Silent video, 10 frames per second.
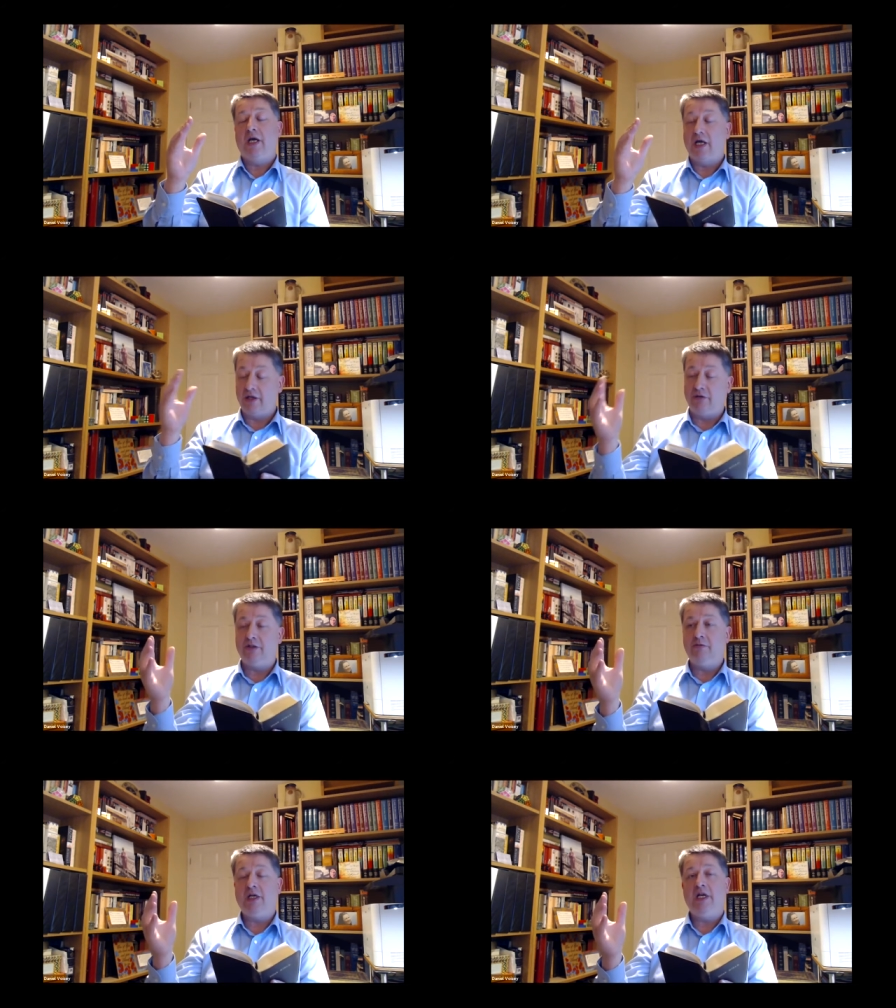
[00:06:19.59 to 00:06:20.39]
and
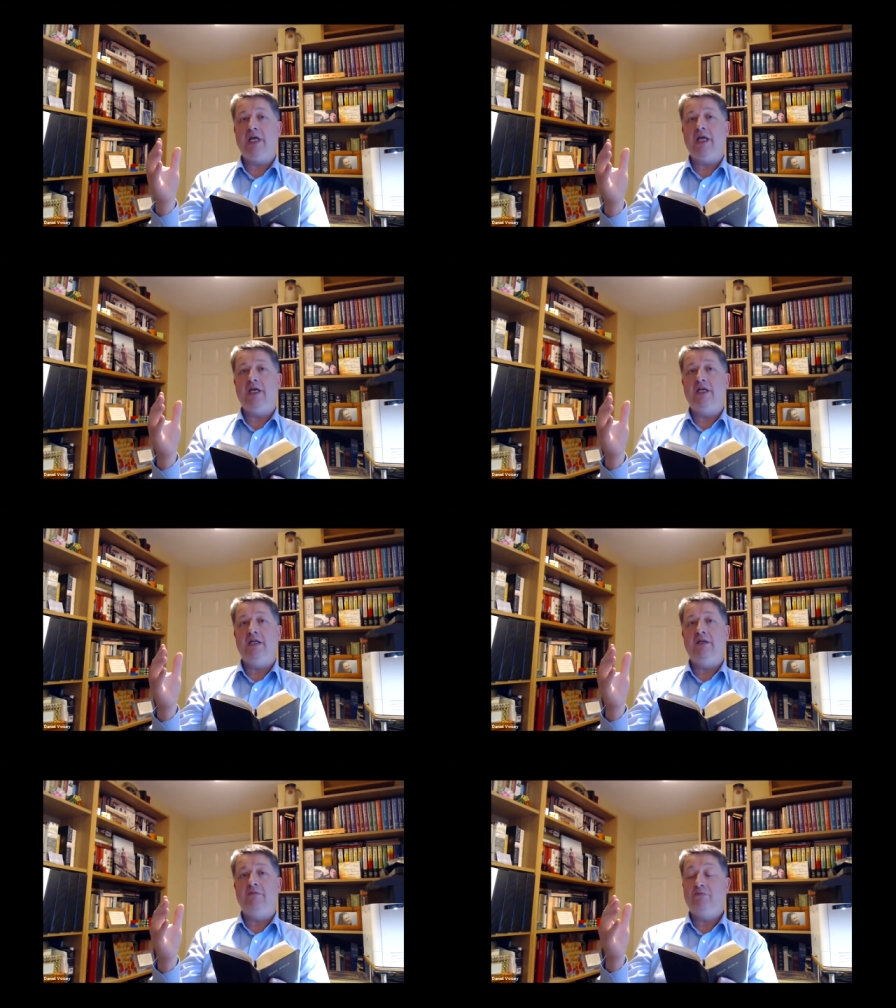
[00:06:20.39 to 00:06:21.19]
ultimately,
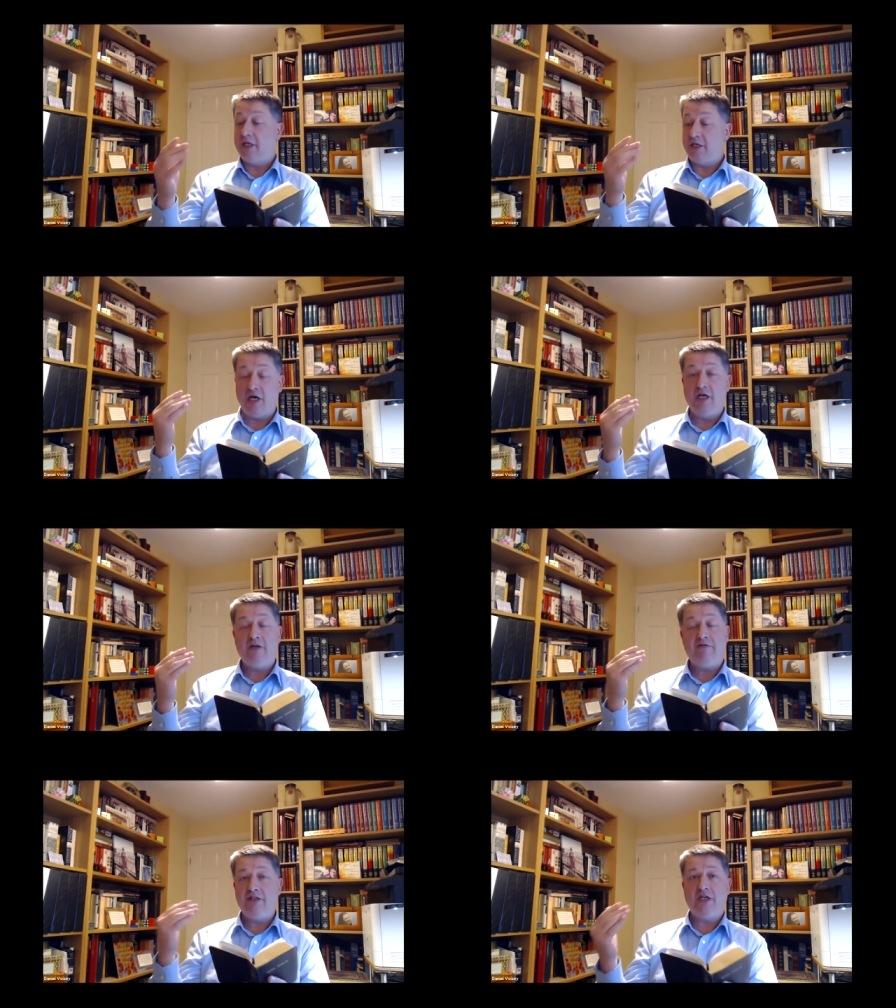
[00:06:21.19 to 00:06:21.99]
they
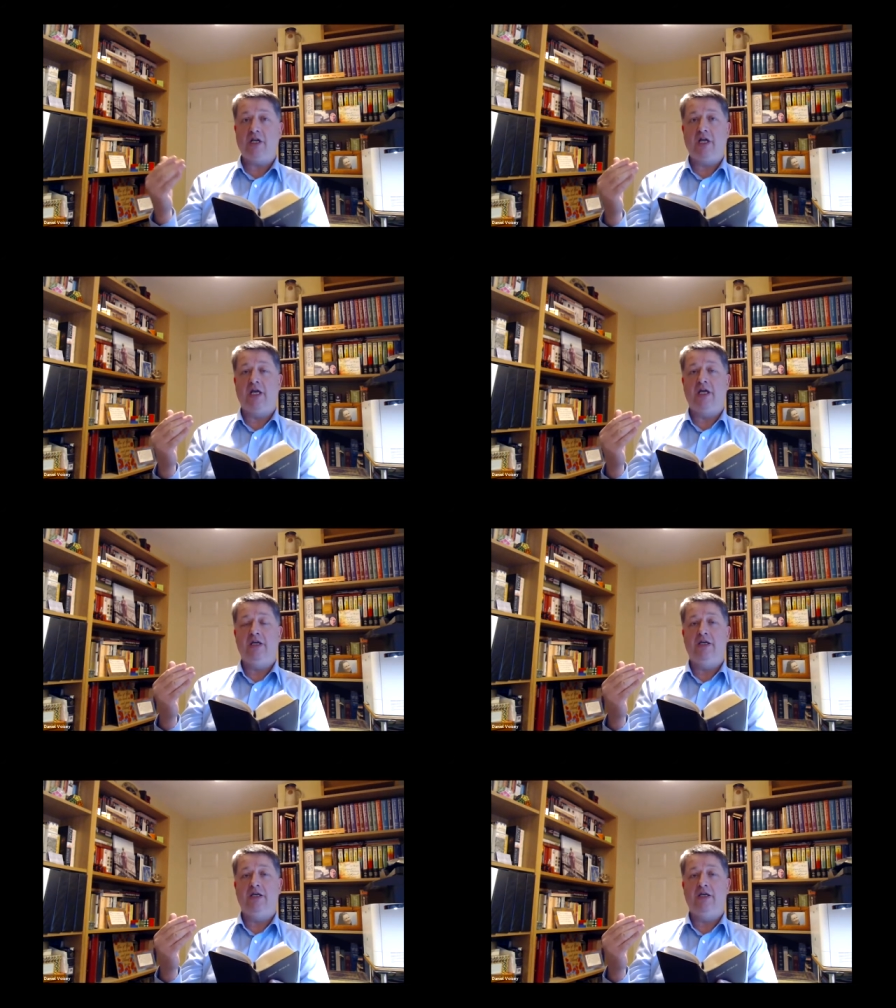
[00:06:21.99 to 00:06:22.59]
died physically